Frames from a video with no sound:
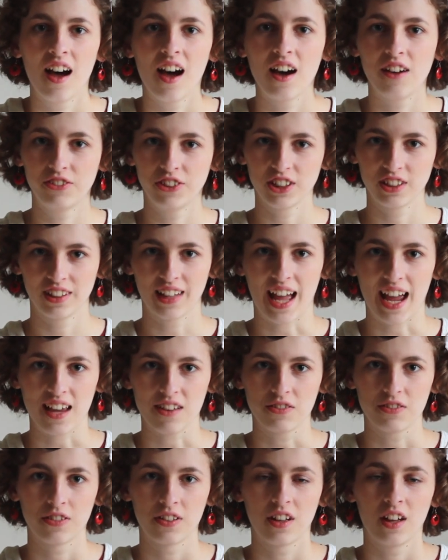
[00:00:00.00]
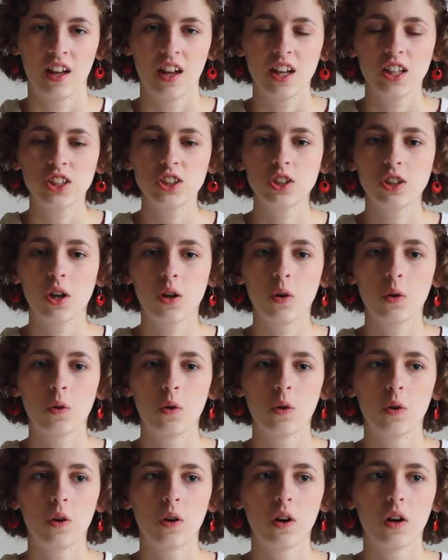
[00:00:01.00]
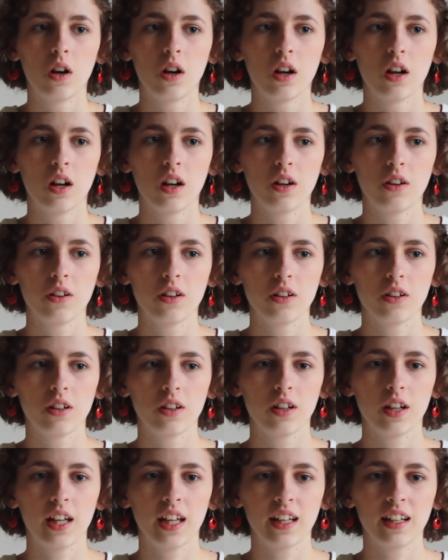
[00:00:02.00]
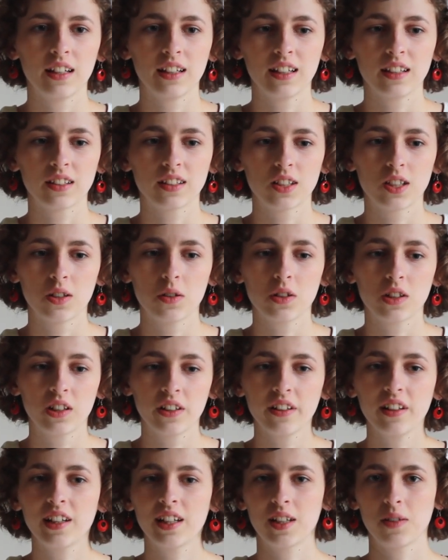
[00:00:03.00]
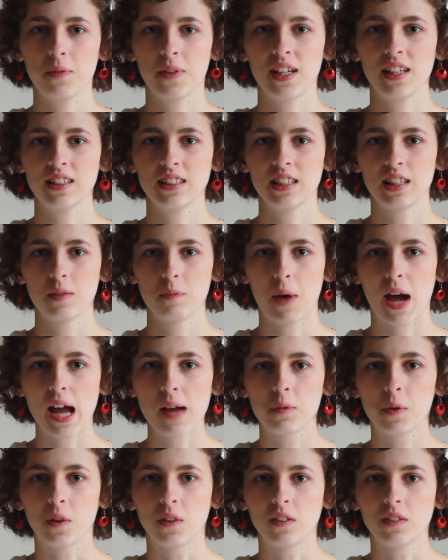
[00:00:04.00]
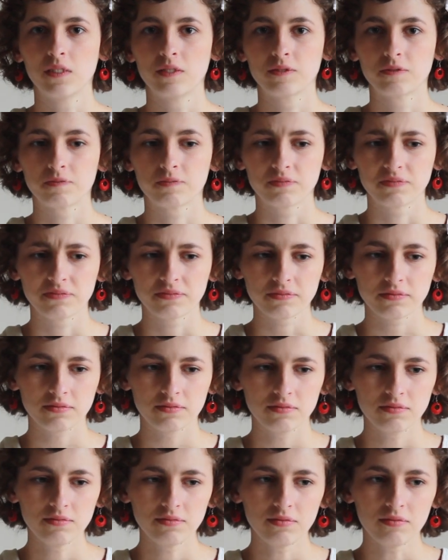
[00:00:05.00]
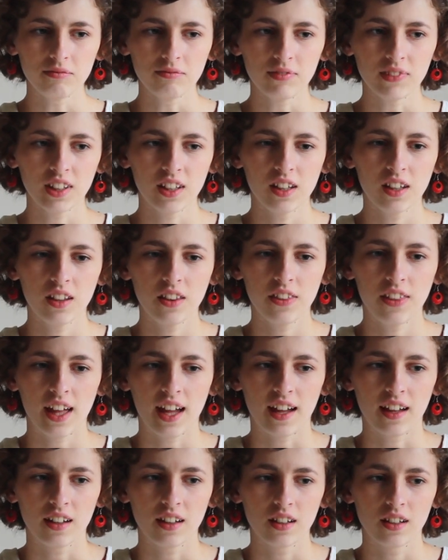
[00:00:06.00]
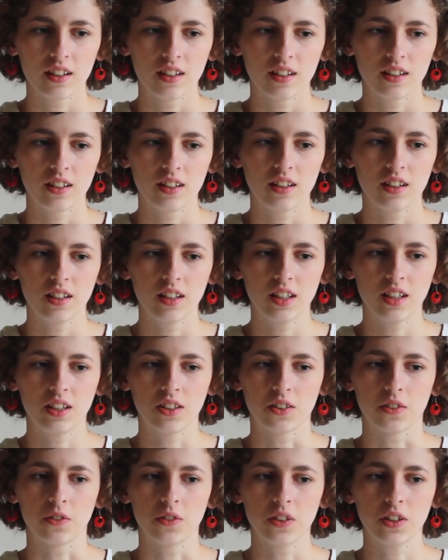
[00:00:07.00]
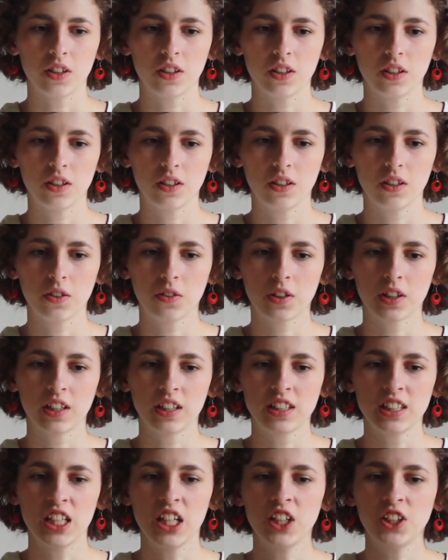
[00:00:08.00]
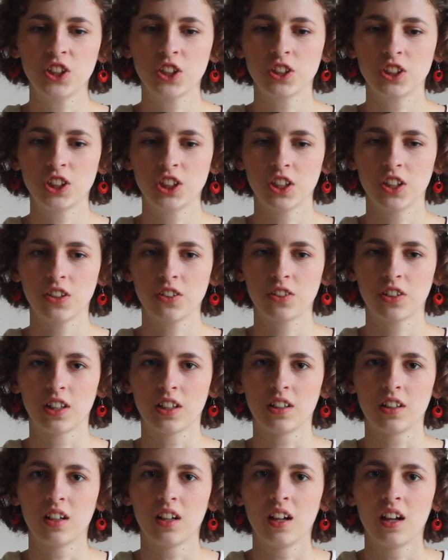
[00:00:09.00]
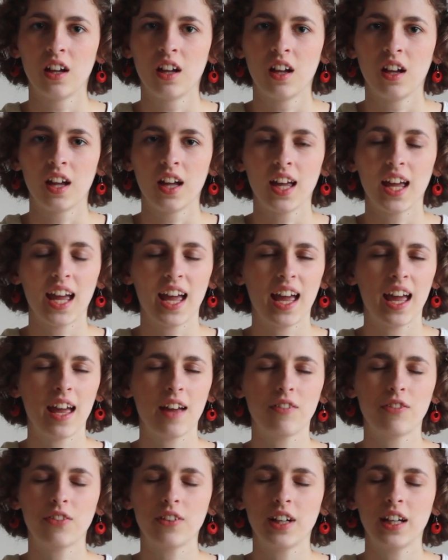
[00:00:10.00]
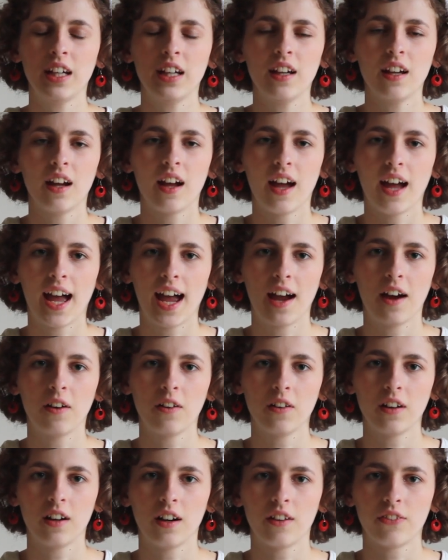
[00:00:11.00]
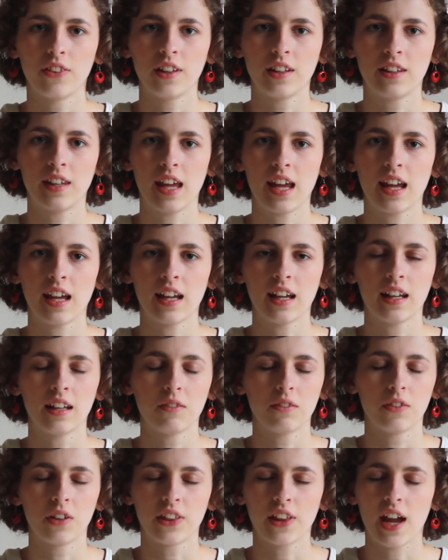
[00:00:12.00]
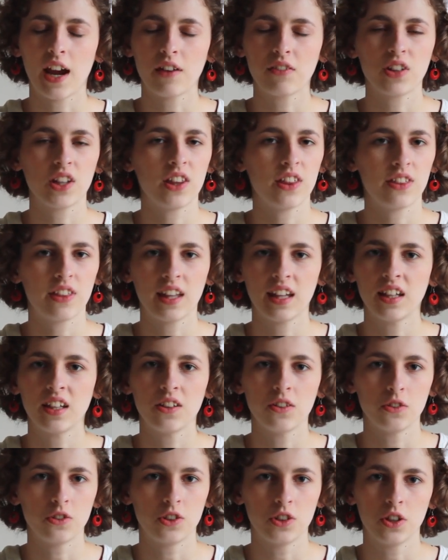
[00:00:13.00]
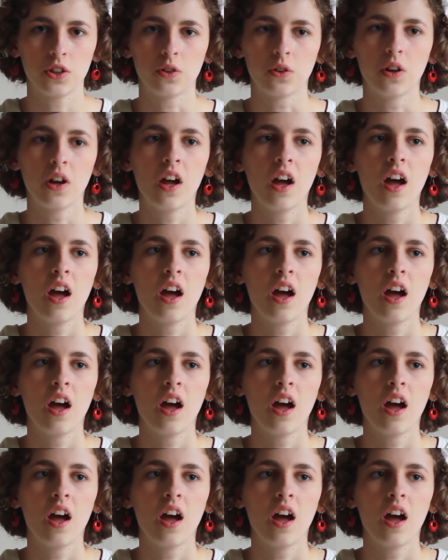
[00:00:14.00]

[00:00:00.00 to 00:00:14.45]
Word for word: of your life. So, and it, it co clearly commands in the Bible that, you know, you are to teach your children every hour of the day eh, with everything you do.